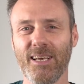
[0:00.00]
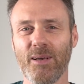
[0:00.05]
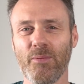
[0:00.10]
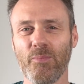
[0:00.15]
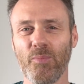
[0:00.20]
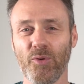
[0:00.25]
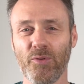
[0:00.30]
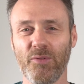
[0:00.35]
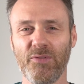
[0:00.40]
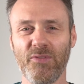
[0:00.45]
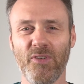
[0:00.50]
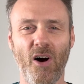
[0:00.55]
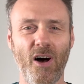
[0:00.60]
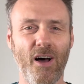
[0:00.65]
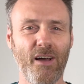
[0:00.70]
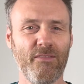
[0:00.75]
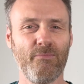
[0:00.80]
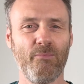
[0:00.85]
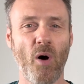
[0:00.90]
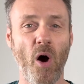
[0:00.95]
put
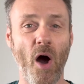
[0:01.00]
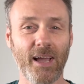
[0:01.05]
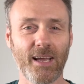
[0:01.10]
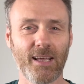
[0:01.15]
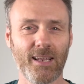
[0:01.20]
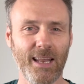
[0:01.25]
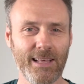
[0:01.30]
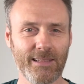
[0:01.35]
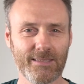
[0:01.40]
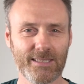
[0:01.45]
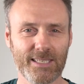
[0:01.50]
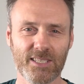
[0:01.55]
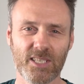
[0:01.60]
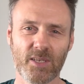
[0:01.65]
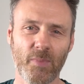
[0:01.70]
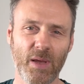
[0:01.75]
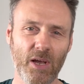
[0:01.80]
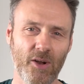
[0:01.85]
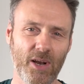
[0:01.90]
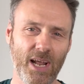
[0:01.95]
5 bike lengths into
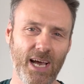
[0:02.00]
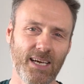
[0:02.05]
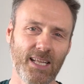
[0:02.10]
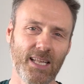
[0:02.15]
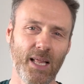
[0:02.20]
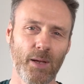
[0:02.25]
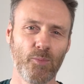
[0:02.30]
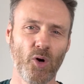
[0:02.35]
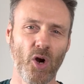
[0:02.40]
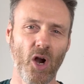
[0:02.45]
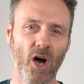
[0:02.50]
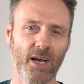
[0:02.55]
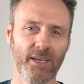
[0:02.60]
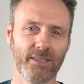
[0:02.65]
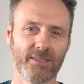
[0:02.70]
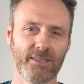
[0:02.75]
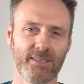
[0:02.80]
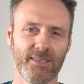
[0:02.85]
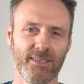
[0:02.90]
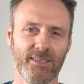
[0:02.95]
me on our club rides.